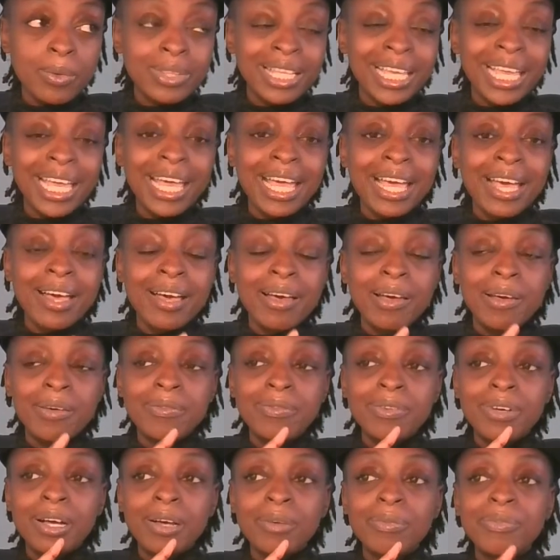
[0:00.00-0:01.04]
they
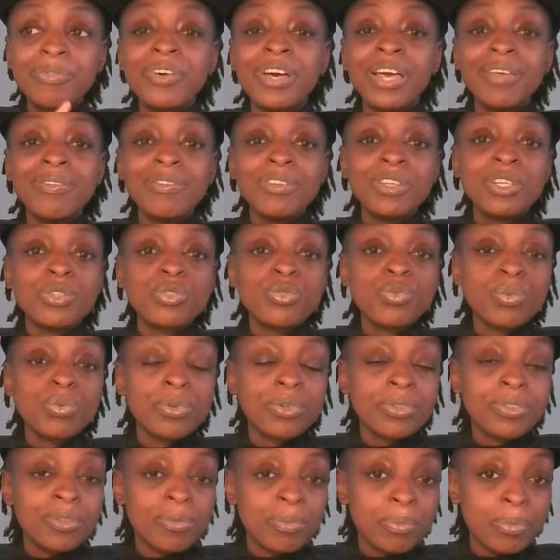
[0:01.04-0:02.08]
have 5 years
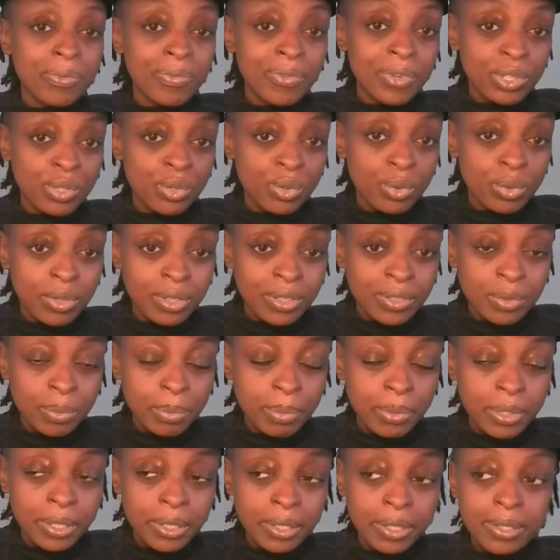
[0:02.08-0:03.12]
worth of professional
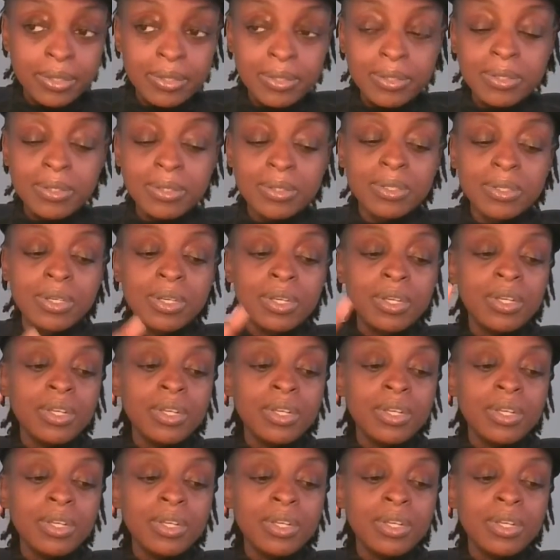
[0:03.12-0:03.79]
experience.